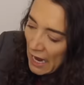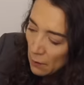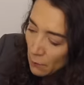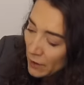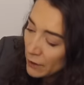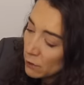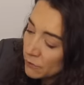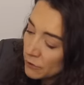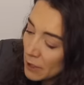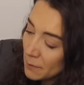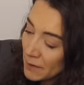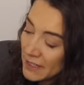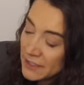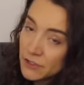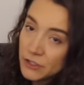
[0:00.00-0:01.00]
I went over on
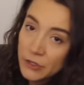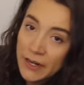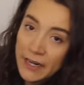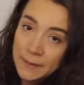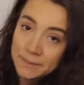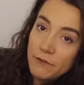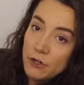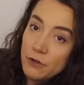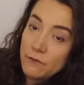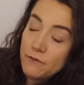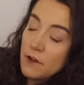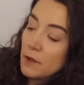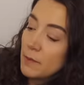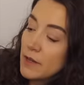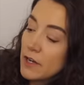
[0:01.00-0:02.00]
my Instagram. If you don't
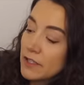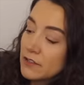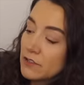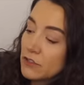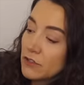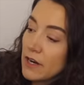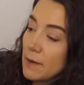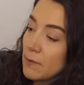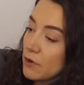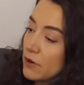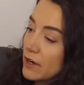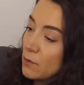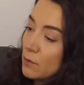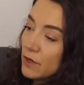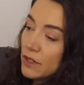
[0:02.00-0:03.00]
follow me on Instagram
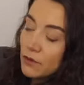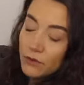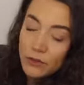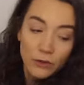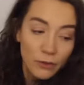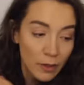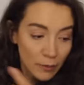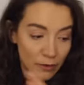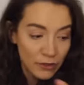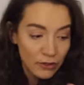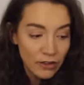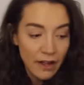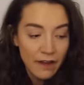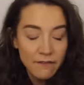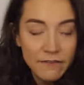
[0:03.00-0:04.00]
already, what are you doing with
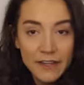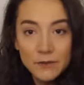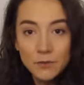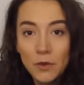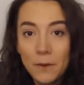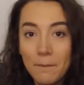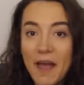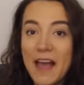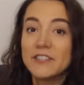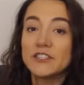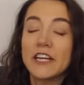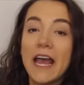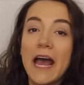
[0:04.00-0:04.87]
your life? That's where the magic